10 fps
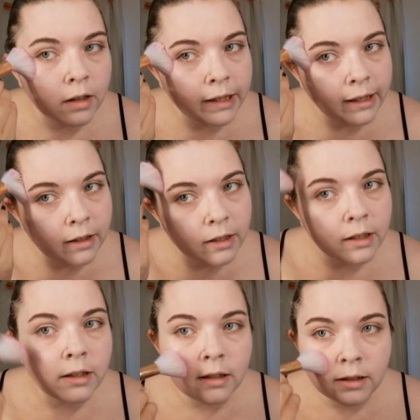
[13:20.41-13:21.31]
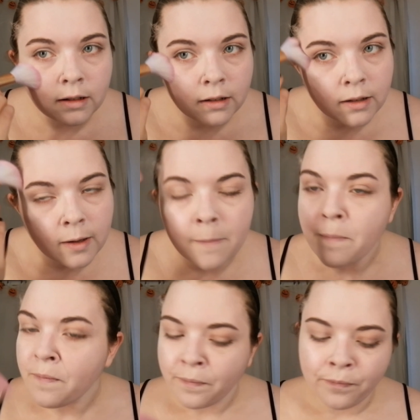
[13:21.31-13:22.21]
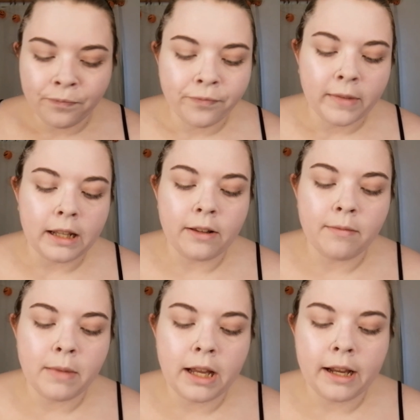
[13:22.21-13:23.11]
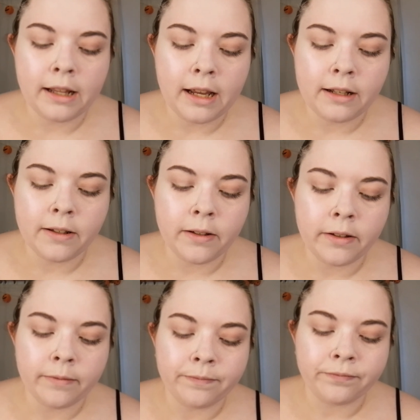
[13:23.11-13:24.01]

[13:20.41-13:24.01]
Yes. Look at my highlighters.